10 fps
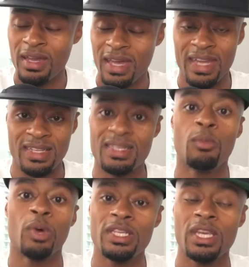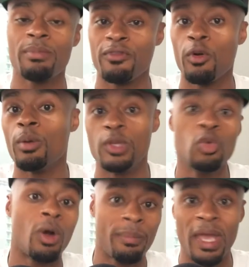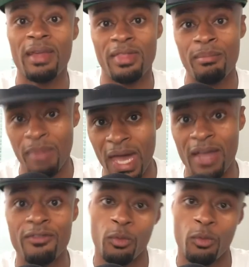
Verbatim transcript: And in some way, shape, or form, you are paying them back